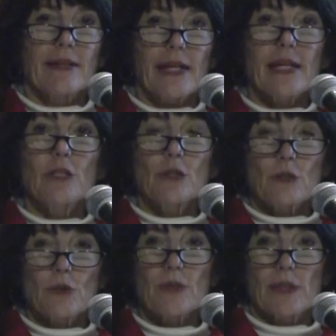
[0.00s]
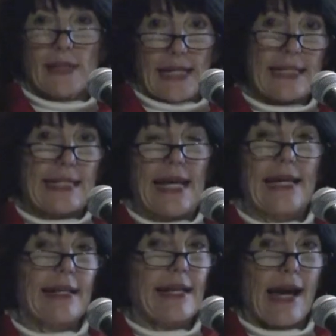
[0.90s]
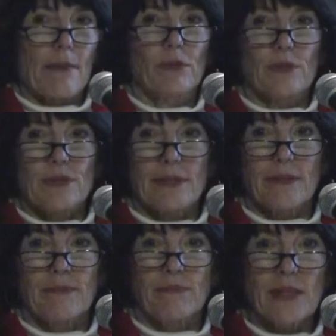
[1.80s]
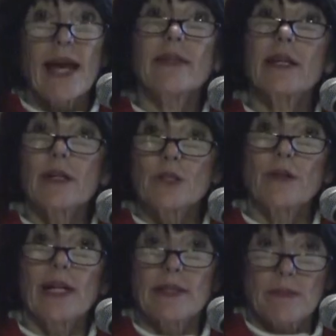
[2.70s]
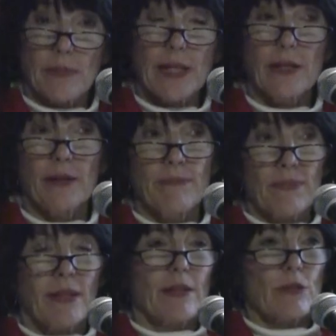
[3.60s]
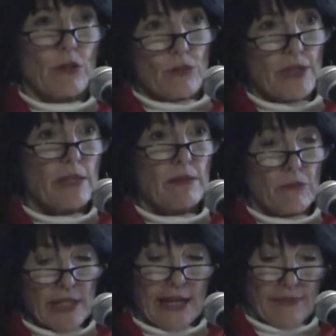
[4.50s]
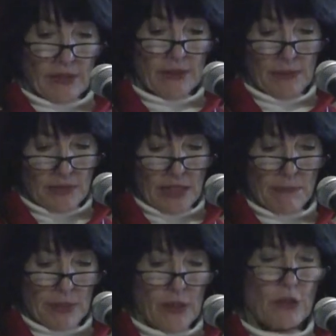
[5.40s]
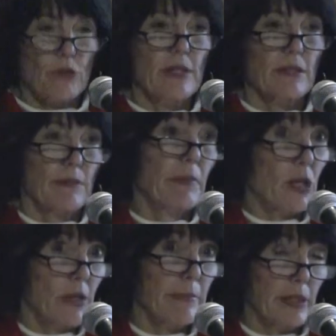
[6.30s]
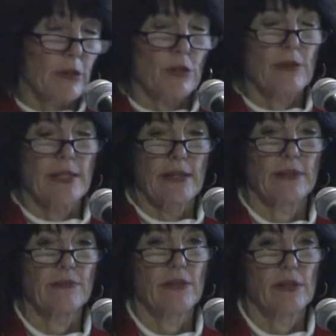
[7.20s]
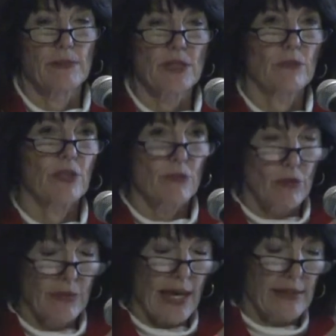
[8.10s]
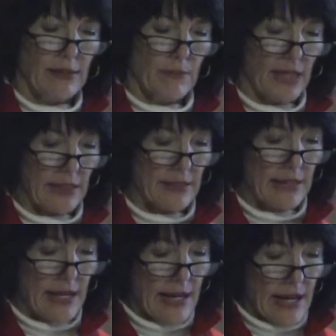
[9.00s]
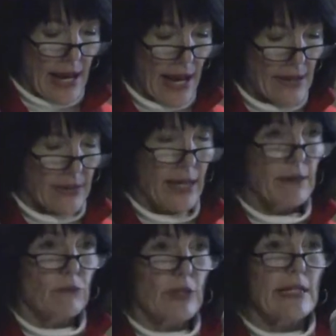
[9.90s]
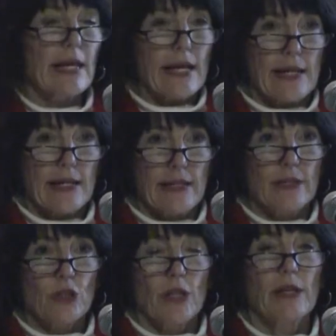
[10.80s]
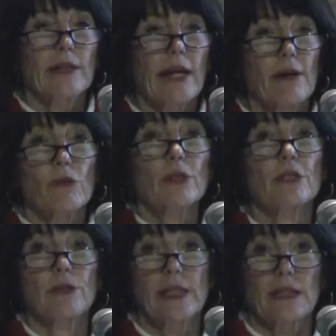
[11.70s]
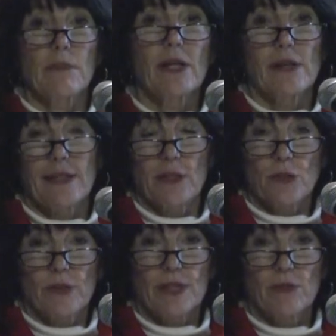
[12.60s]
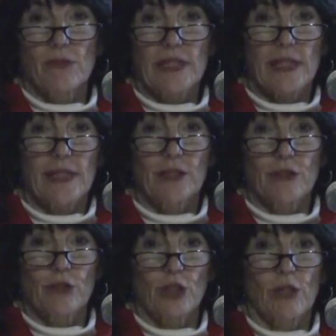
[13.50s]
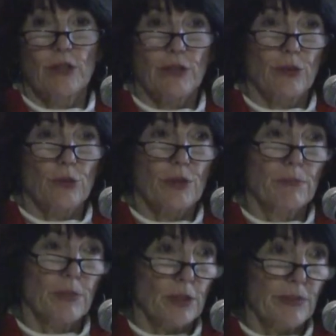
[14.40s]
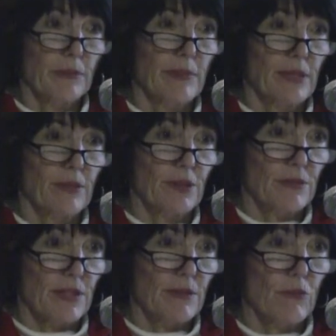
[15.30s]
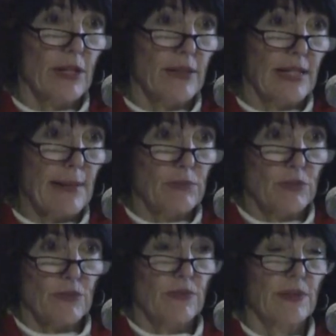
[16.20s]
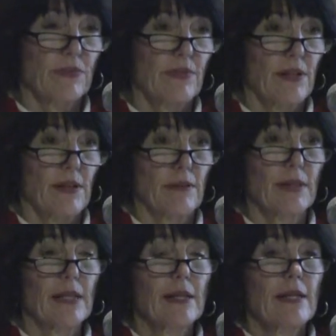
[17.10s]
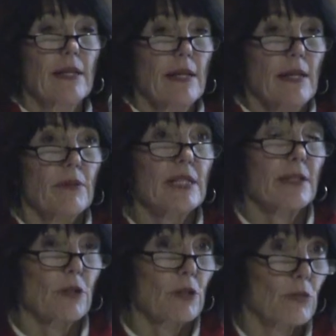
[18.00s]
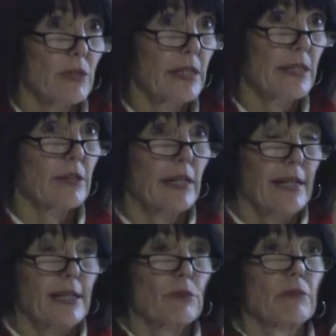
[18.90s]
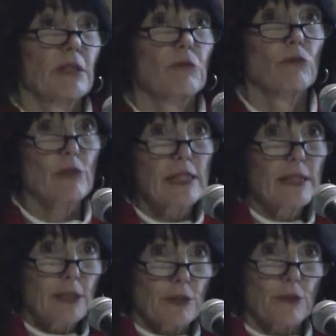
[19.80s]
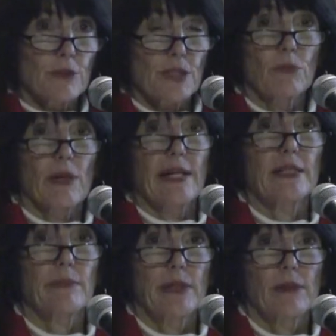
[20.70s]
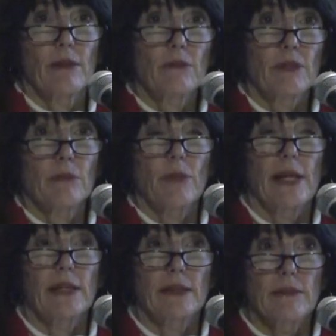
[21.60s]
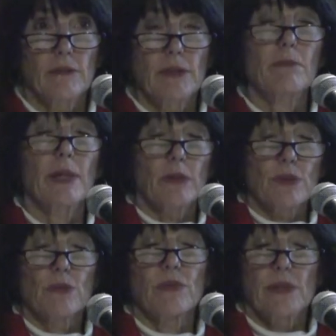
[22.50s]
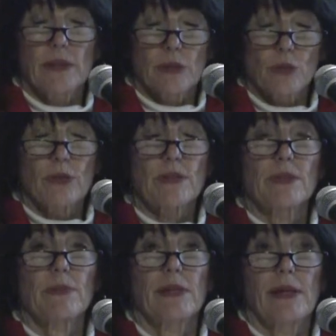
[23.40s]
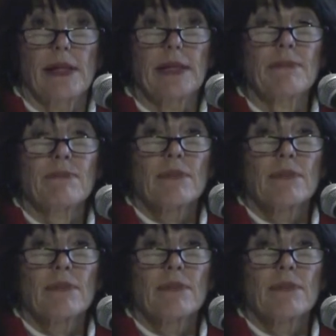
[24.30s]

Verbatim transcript: they use a lot of tannic apples. And they also add some pear. So we, we have um, some pear trees, perry pear trees on the farm, so we throw that in the mix. And then we age. Now we're doing an American twist where we age in charred oak bourbon barrels with some wild apple wood from the farm. We did a three-year age where we reused a brandy barrel when brandy when barrels were in short supply,